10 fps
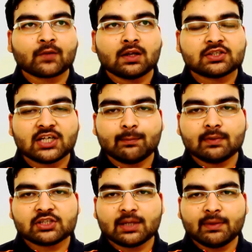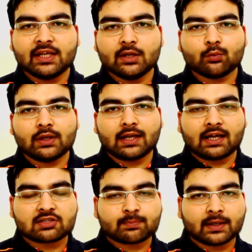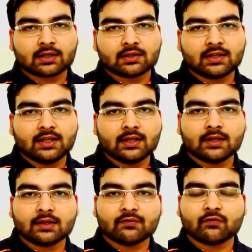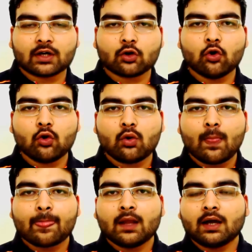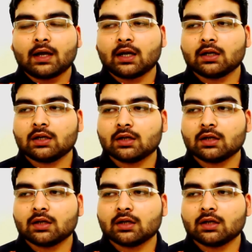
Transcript: Gemini will aspect the Virgo and